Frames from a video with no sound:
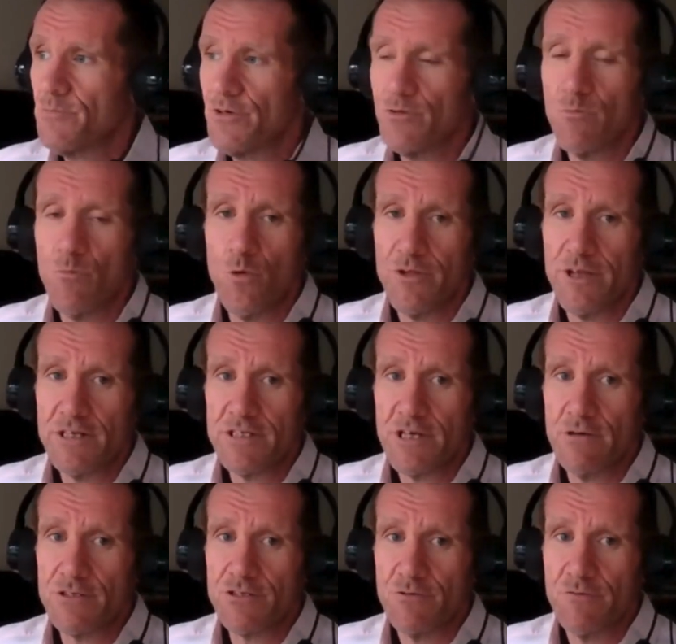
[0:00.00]
but more
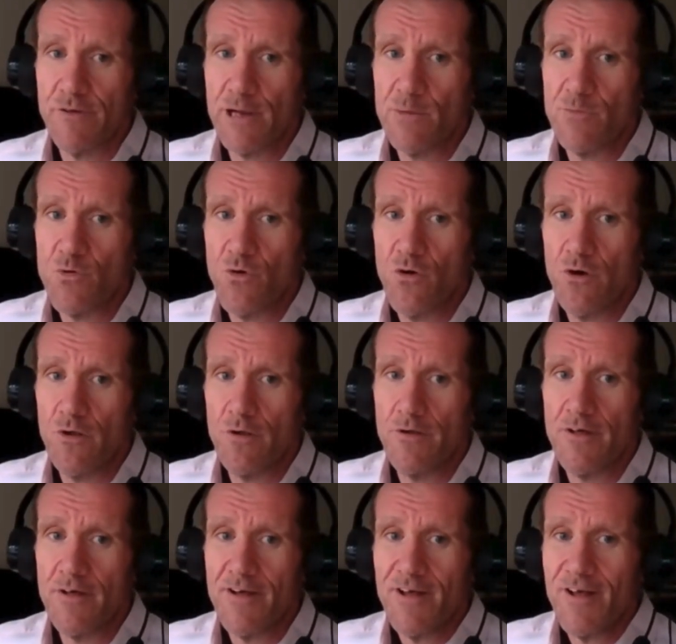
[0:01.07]
details are available
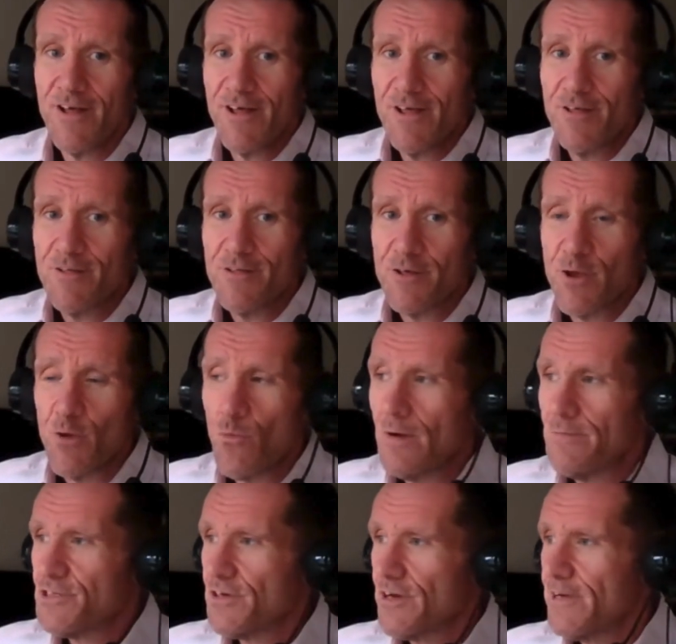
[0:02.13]
on the
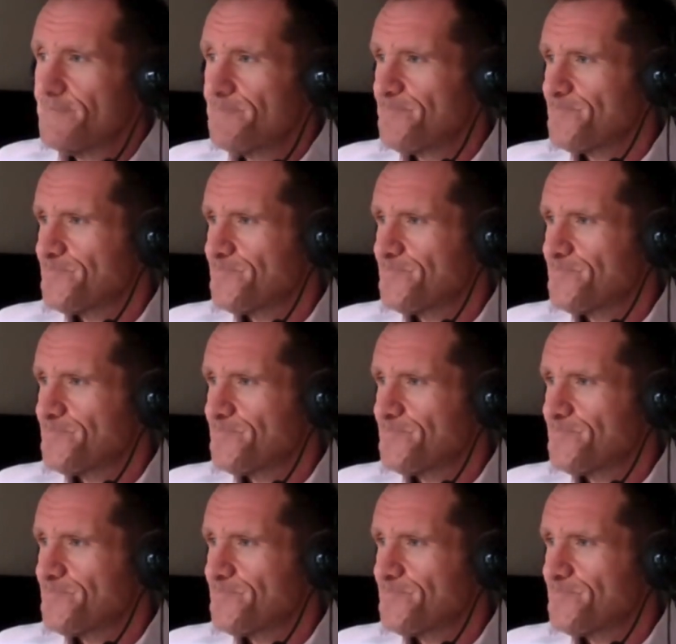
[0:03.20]
website.